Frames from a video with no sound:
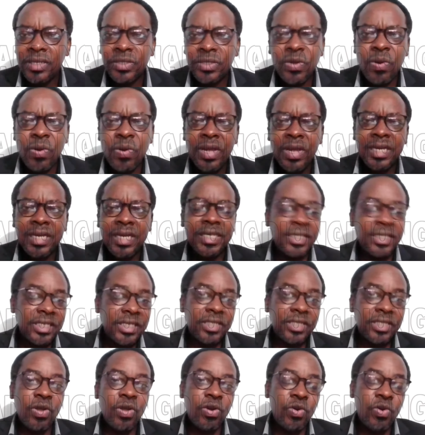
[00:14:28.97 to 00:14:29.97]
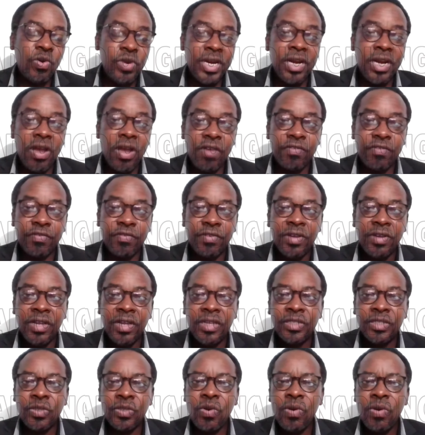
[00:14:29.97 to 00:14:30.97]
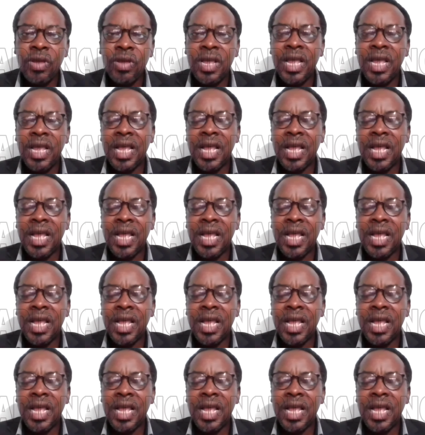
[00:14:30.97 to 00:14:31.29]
So this is not good enough. So